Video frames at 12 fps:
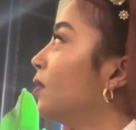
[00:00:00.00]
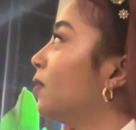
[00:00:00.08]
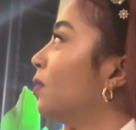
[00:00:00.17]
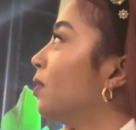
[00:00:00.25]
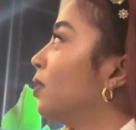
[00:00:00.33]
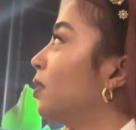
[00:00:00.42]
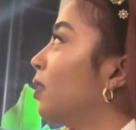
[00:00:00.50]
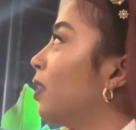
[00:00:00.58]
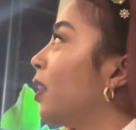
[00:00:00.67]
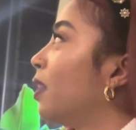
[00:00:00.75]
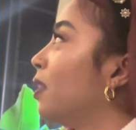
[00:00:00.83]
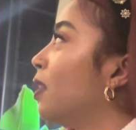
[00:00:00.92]
We have
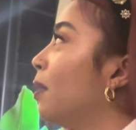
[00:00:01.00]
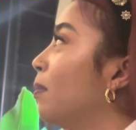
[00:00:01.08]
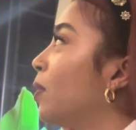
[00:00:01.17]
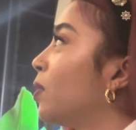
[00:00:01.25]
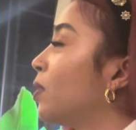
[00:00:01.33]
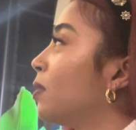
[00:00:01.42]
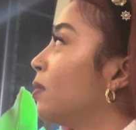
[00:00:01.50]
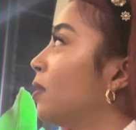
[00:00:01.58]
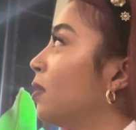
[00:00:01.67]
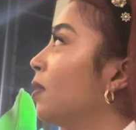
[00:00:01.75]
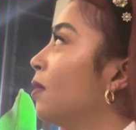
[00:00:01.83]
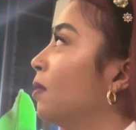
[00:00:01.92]
mild,
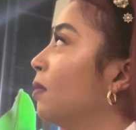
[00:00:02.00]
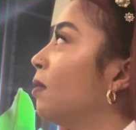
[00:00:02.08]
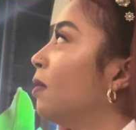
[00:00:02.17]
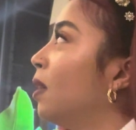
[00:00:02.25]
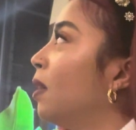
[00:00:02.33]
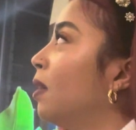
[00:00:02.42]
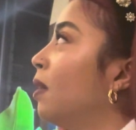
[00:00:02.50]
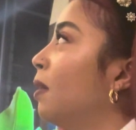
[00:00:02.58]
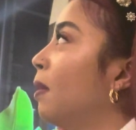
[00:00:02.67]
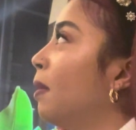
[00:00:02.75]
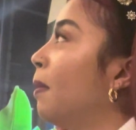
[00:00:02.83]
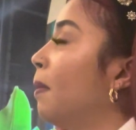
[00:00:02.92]
medium, hot.
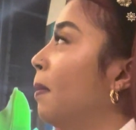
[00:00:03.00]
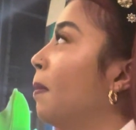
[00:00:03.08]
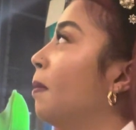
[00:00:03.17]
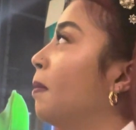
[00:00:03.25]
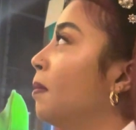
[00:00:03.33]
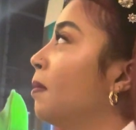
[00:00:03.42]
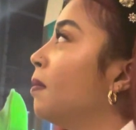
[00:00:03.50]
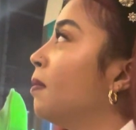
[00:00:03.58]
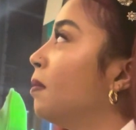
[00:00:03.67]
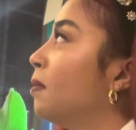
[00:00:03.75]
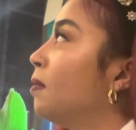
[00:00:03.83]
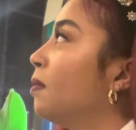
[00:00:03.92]
Medium here is
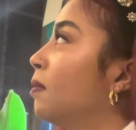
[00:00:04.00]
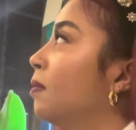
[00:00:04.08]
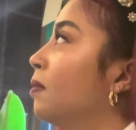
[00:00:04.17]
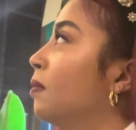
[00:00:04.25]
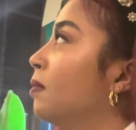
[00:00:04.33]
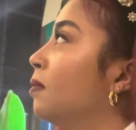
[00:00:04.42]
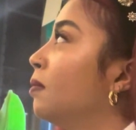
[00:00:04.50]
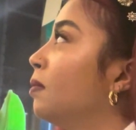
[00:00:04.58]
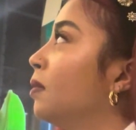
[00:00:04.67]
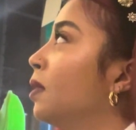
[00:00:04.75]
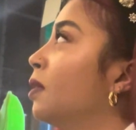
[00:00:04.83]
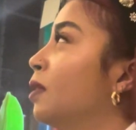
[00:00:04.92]
spicy.